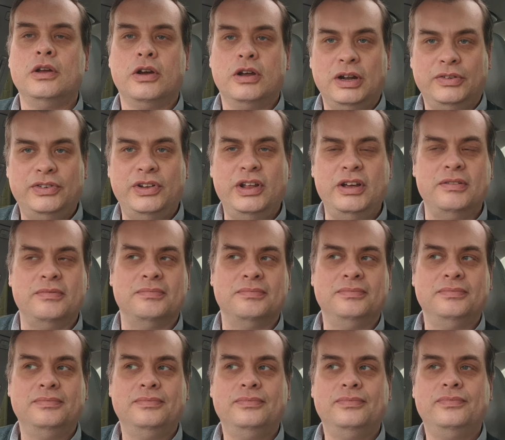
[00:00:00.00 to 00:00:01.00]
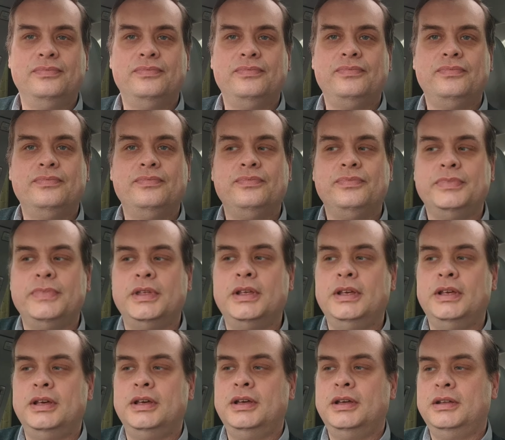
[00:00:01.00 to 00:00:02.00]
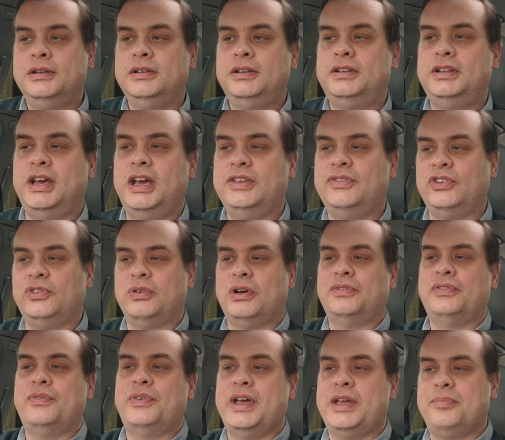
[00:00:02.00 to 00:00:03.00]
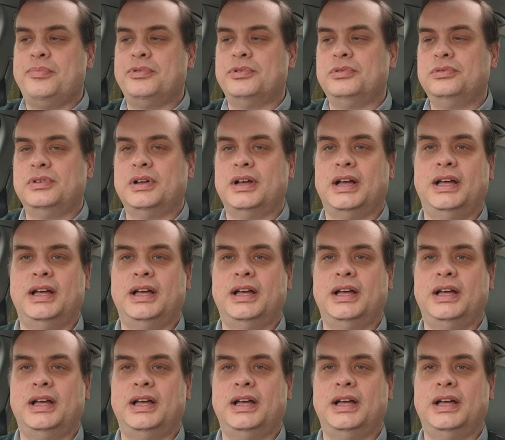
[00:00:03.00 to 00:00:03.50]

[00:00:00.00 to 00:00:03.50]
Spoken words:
Good afternoon. Today is the 12th of April,